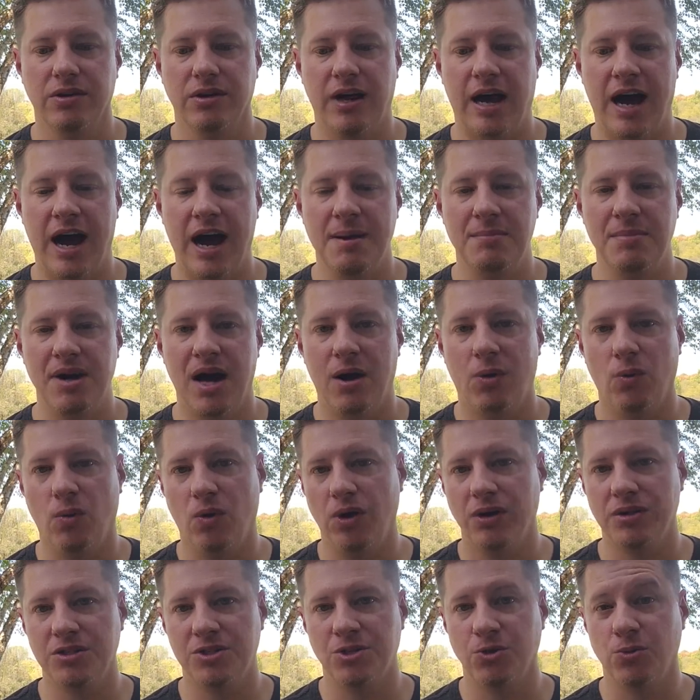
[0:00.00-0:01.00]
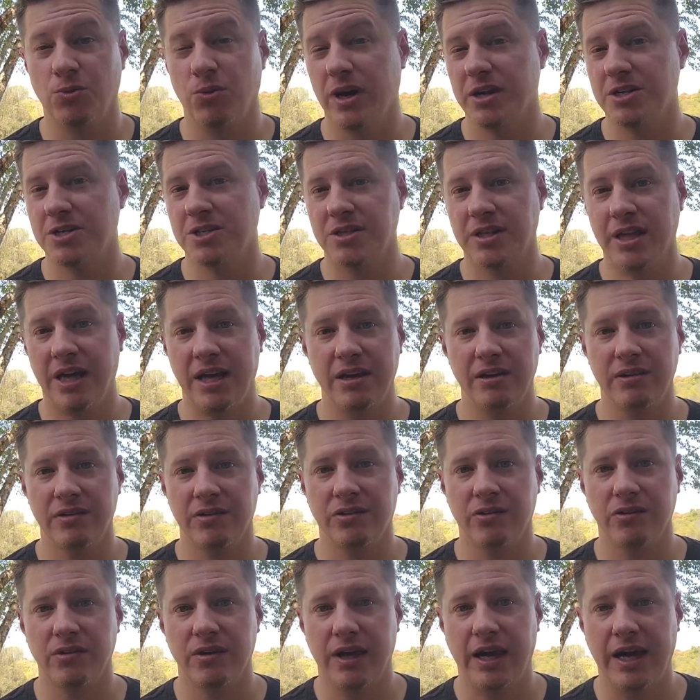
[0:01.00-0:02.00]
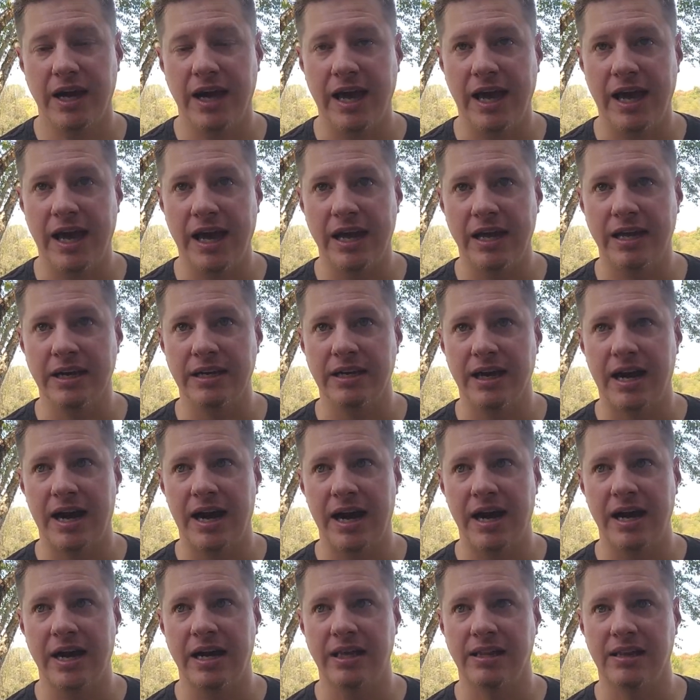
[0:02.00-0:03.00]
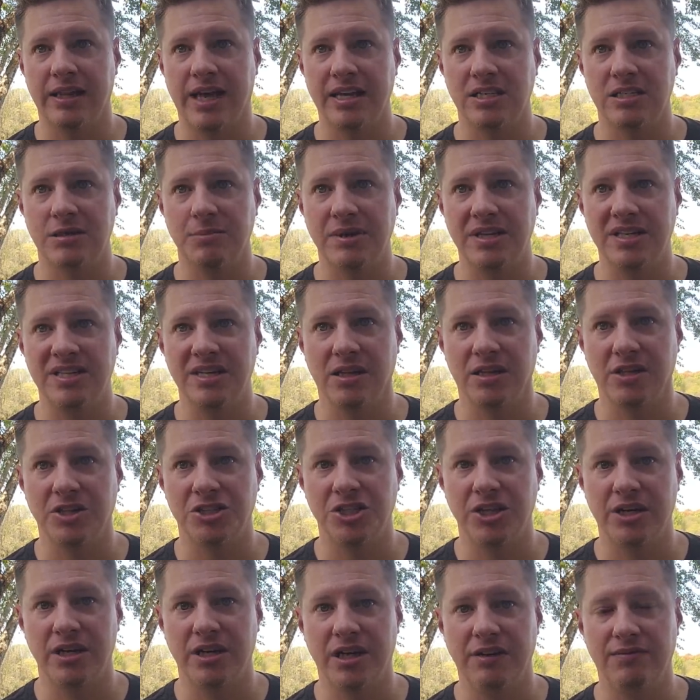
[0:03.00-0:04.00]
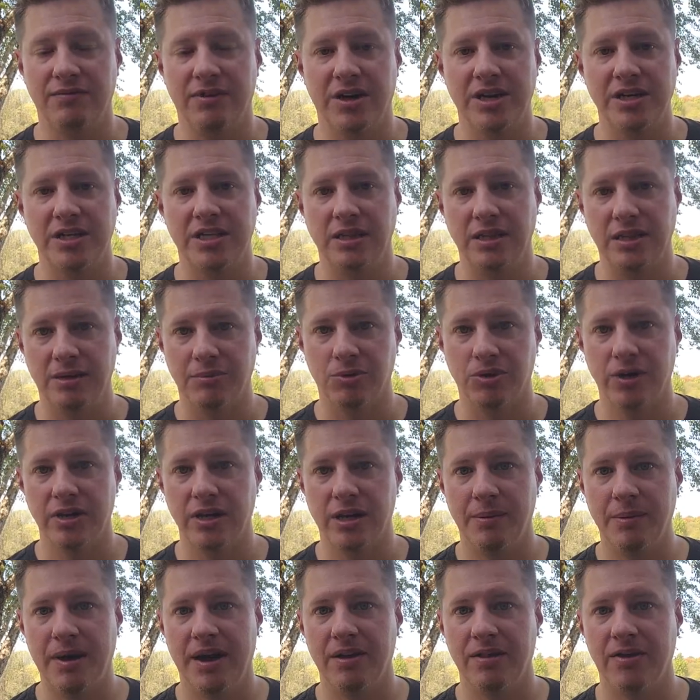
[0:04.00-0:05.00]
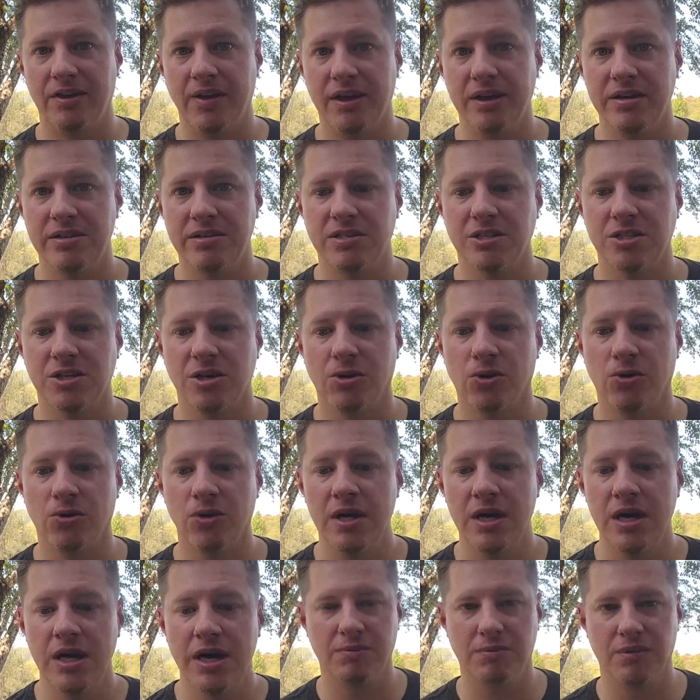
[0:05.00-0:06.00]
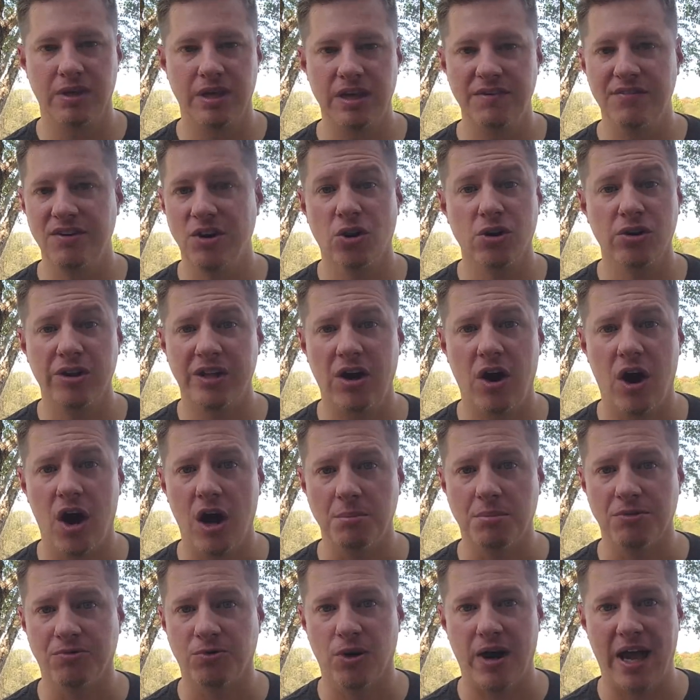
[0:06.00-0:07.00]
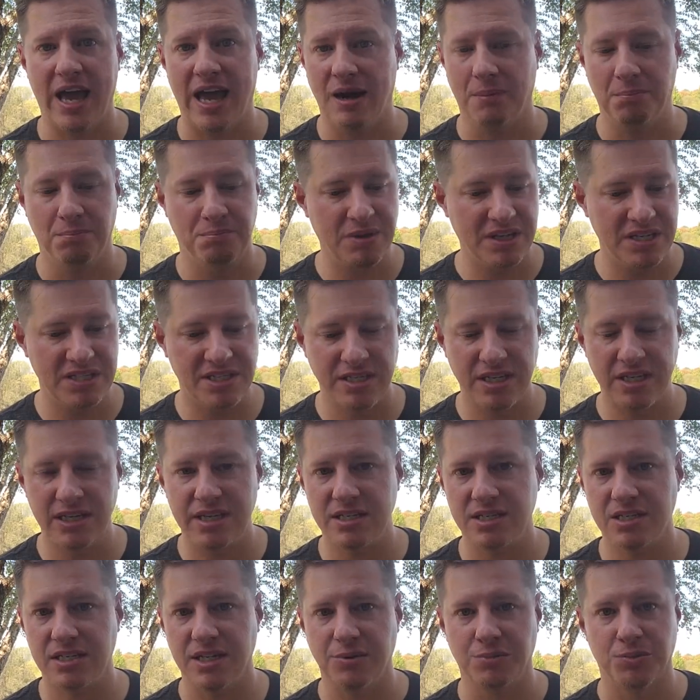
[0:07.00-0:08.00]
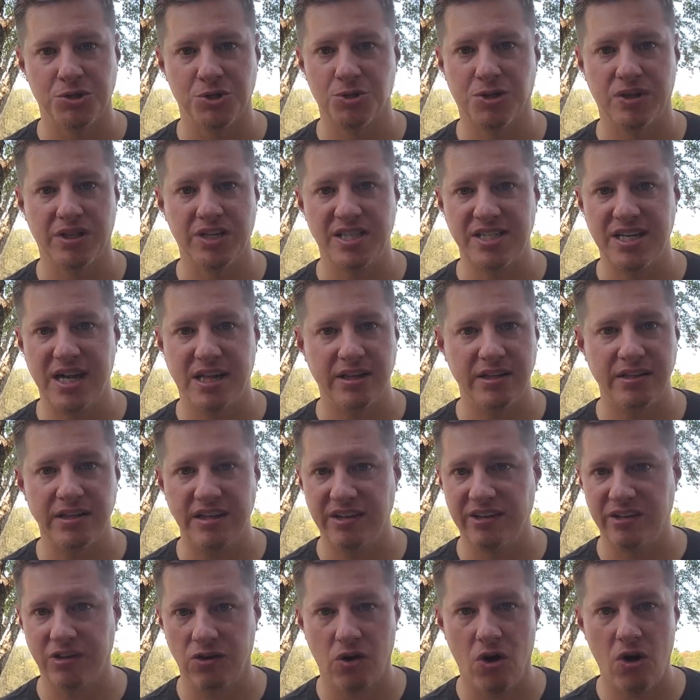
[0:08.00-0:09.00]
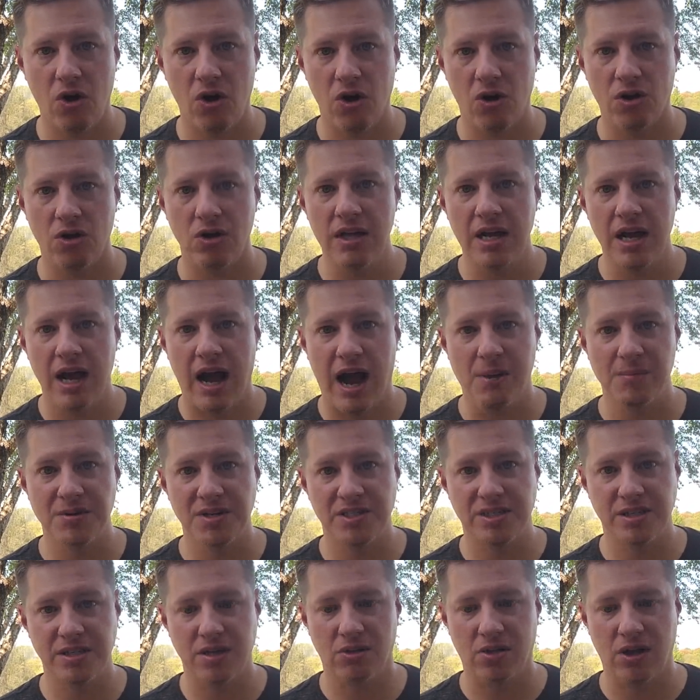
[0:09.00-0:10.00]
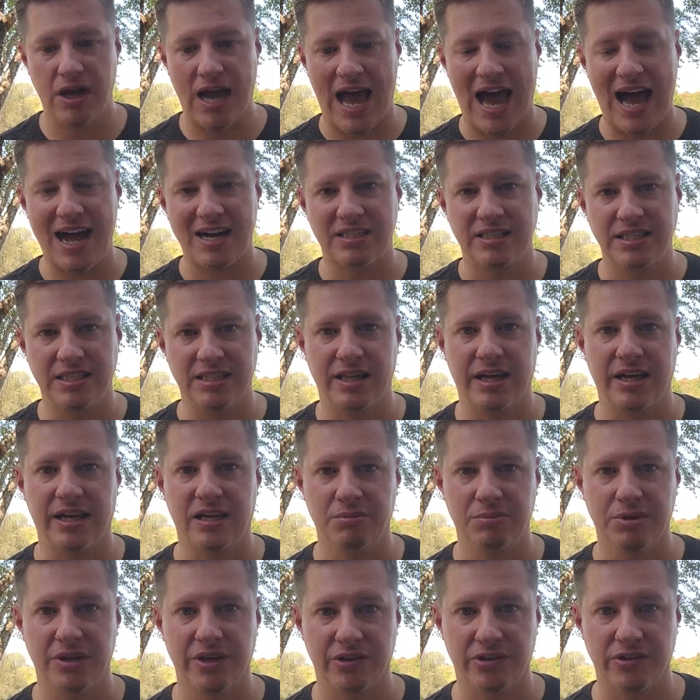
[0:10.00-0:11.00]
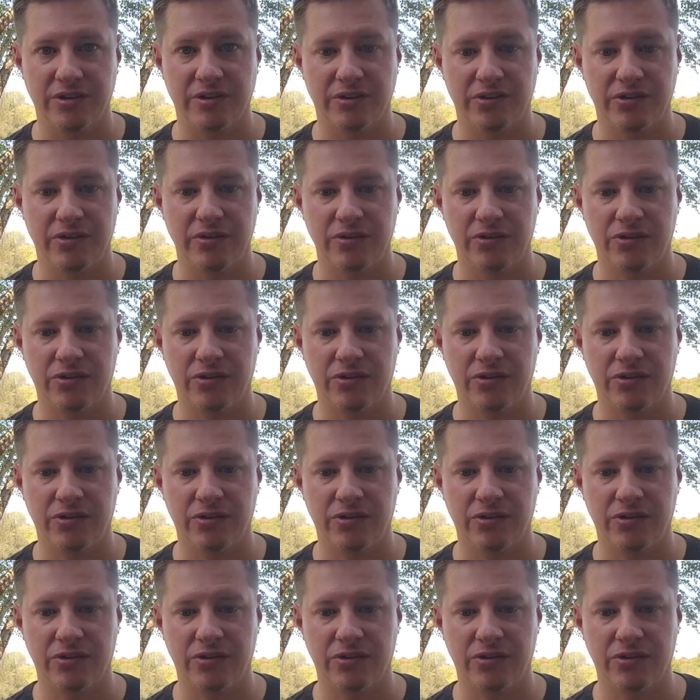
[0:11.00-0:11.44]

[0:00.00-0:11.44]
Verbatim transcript: I am not one to rush things and I like to be diligent and very deliberate about things. So even early on, before I had a business and was really selling these at all, I was still acting like a business.